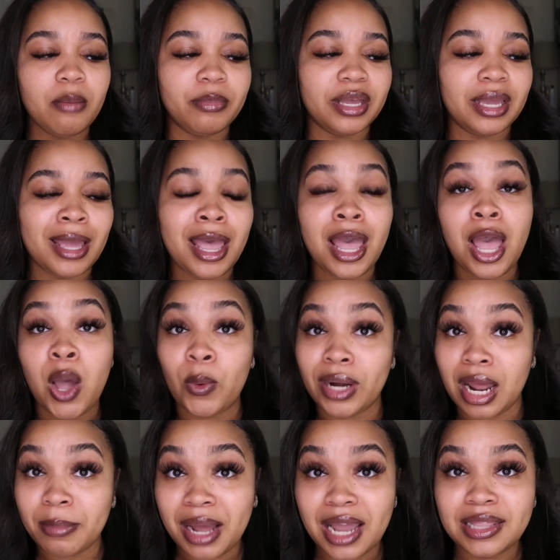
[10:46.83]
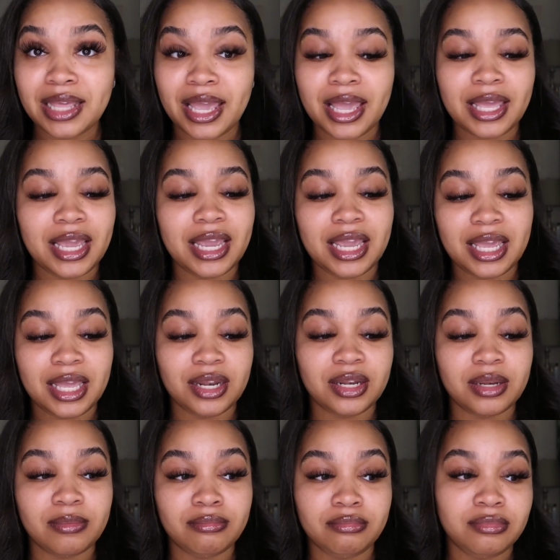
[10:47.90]
but when i buy that
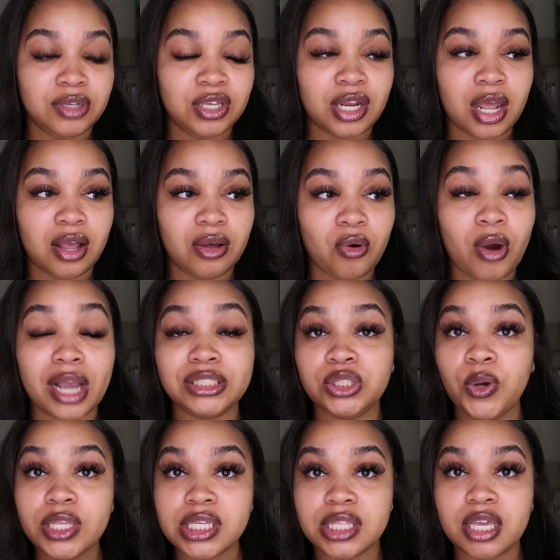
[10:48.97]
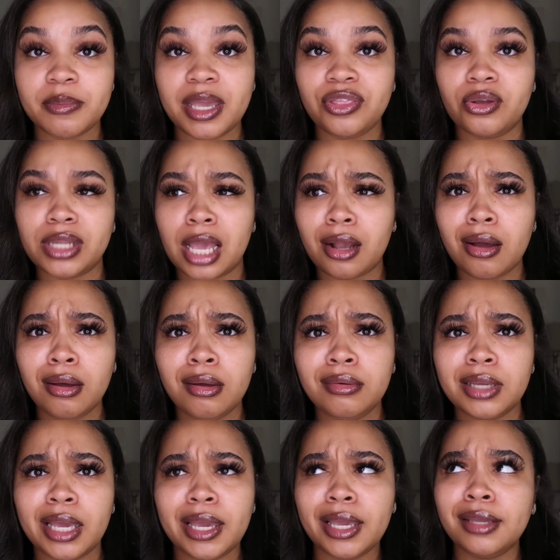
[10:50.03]
and you know or i show it to them and they're like
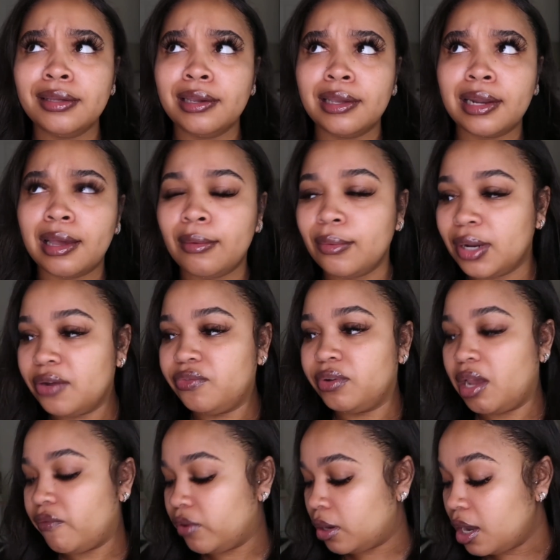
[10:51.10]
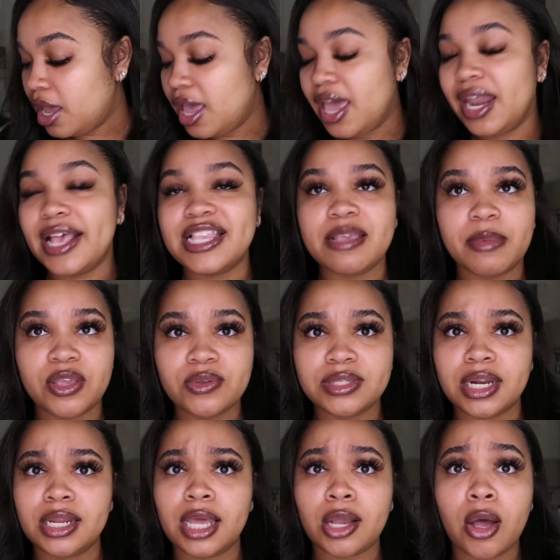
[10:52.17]
oh okay you know whatever whatever and they see me use
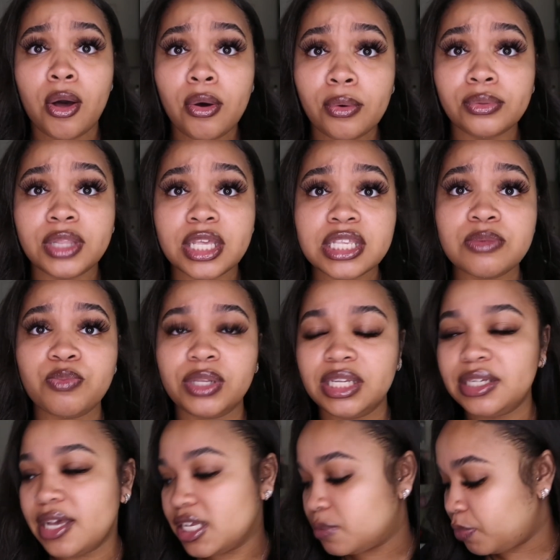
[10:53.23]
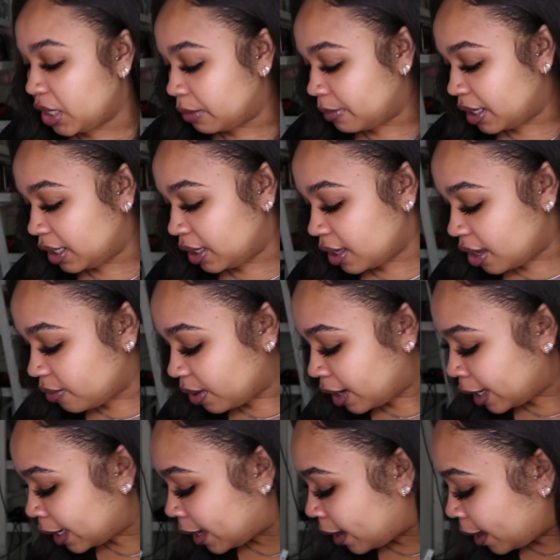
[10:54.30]
it they're like oh this really does bring money all
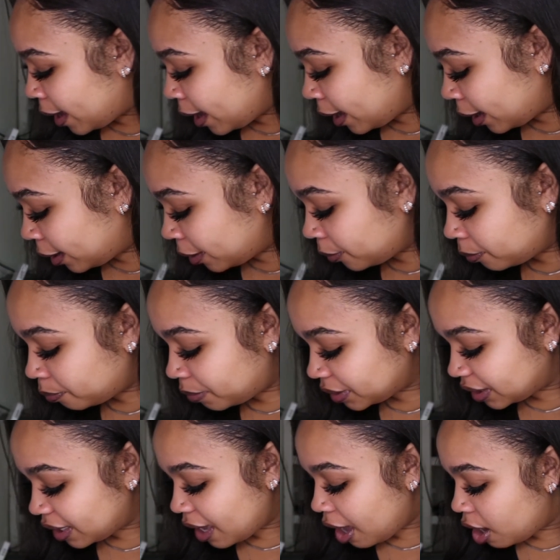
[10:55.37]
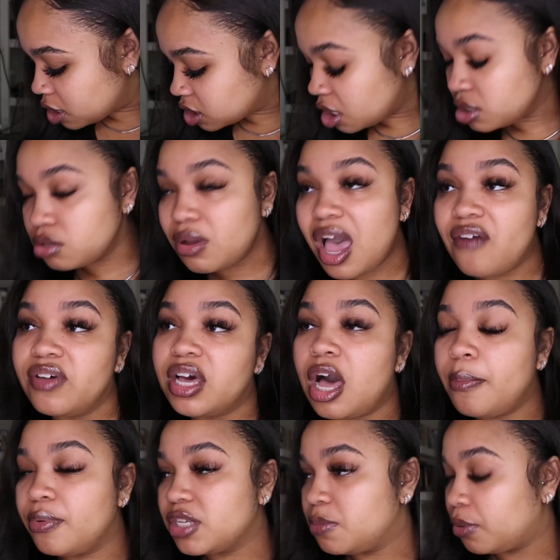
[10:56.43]
right um but yeah i also do have a
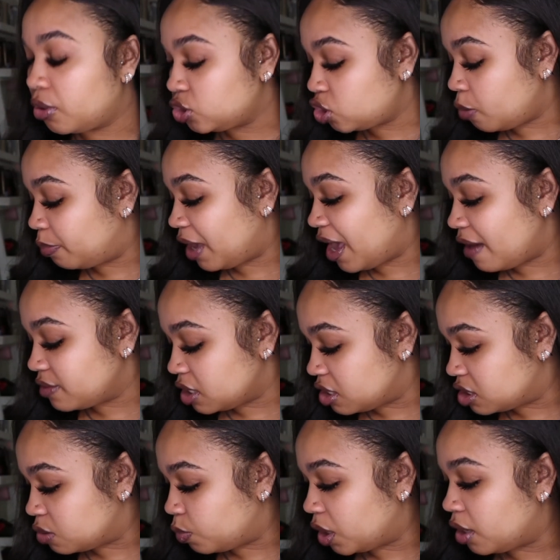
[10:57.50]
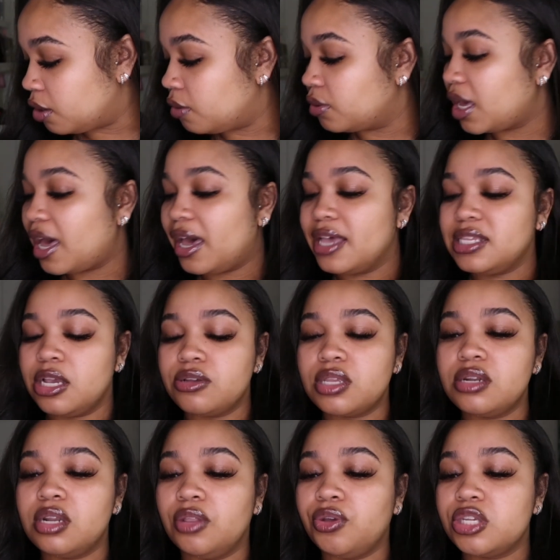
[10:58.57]
couple spiritual baths as well guys here's
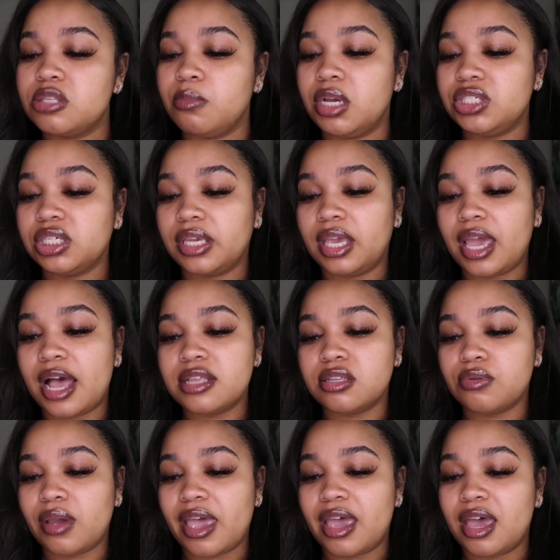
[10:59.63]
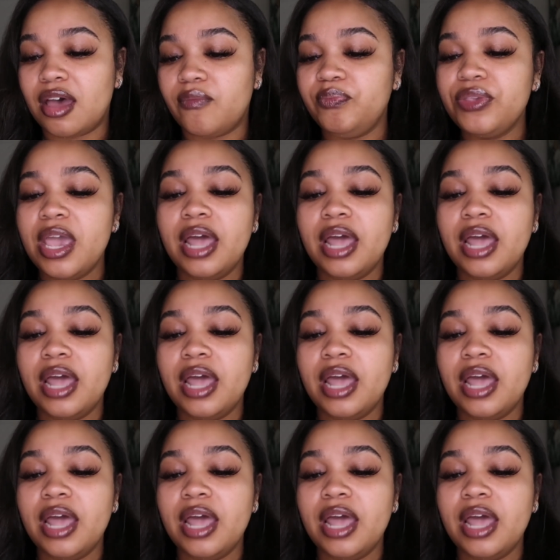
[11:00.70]
another smudge kit i do have